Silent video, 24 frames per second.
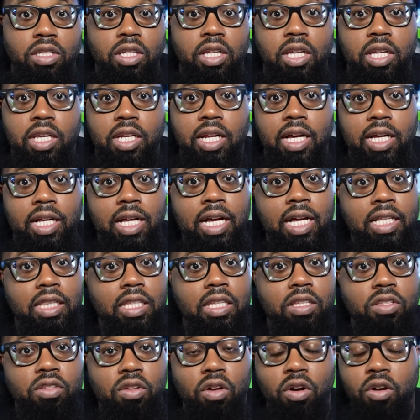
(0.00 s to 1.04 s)
And I got
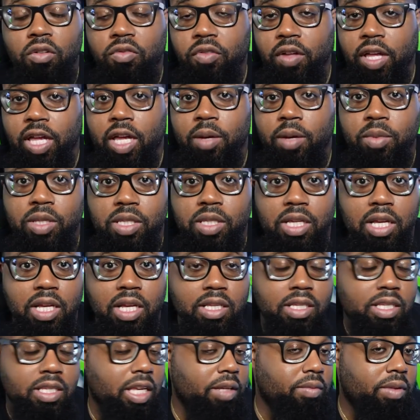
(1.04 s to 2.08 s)
this off of Amazon.
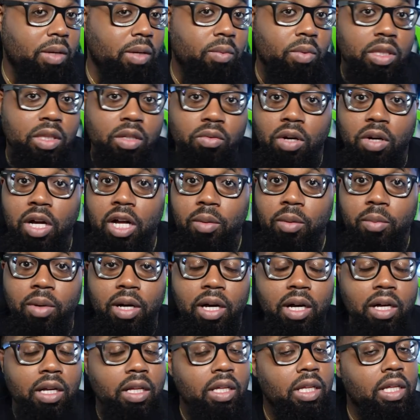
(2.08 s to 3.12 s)
Same thing with the
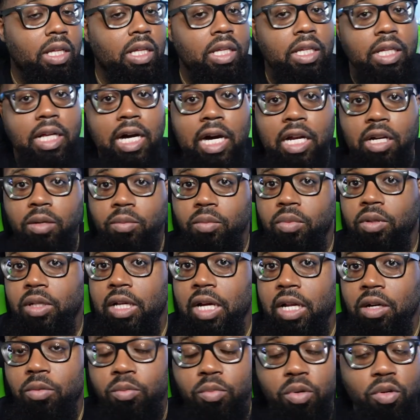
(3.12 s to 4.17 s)
Raghba. Got them,
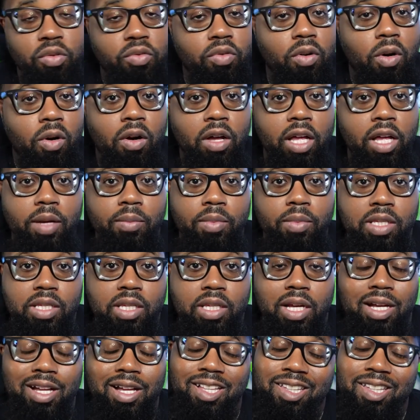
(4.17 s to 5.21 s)
got them both off
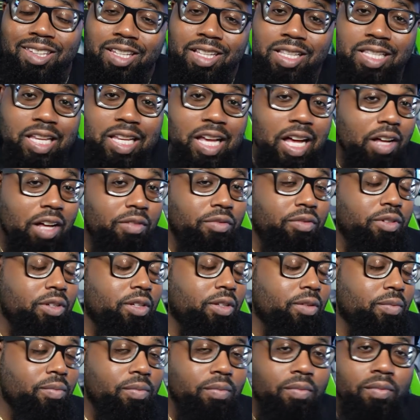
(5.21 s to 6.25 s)
Amazon. Lattafa,
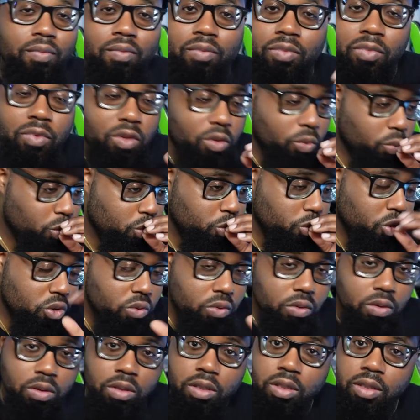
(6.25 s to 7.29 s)

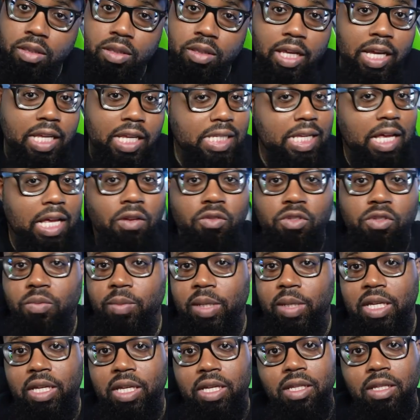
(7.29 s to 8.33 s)
nice house,
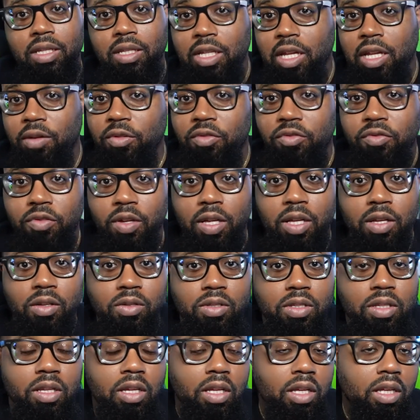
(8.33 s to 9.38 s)
man. Never
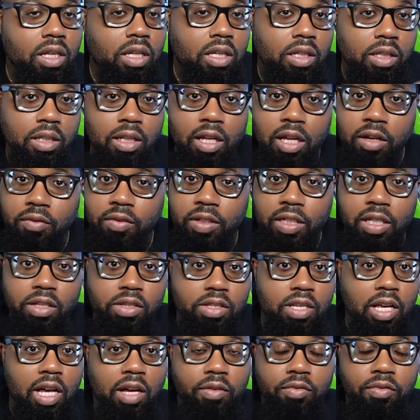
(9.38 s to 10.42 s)
fails. Loving
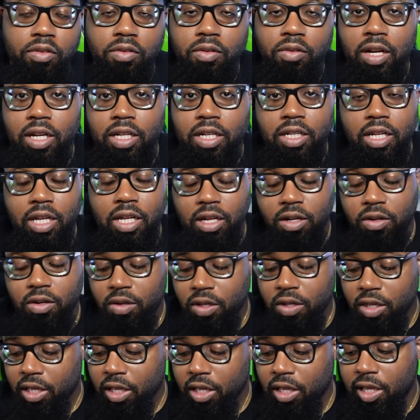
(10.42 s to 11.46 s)
Lattafa right now.
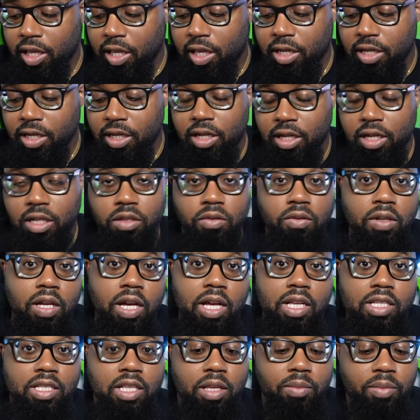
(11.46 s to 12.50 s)
And uh, you
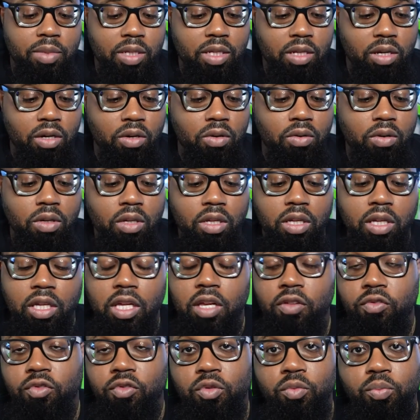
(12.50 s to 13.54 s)
guys let me know
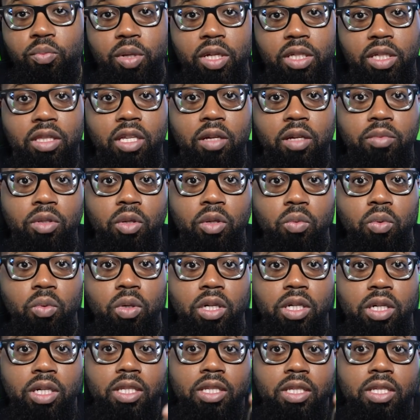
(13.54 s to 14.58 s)
if you picked up the
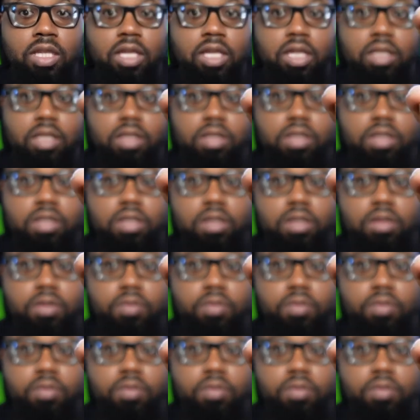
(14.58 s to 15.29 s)
wood intense.